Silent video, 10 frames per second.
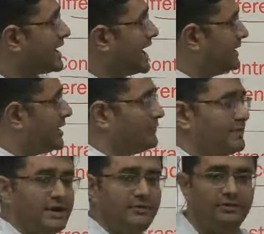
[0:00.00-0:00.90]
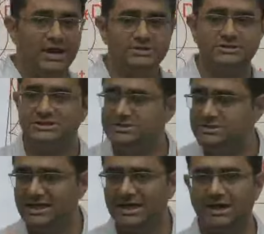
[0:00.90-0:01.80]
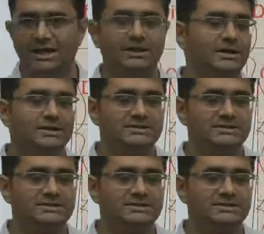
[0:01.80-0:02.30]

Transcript: write down the definition, stick it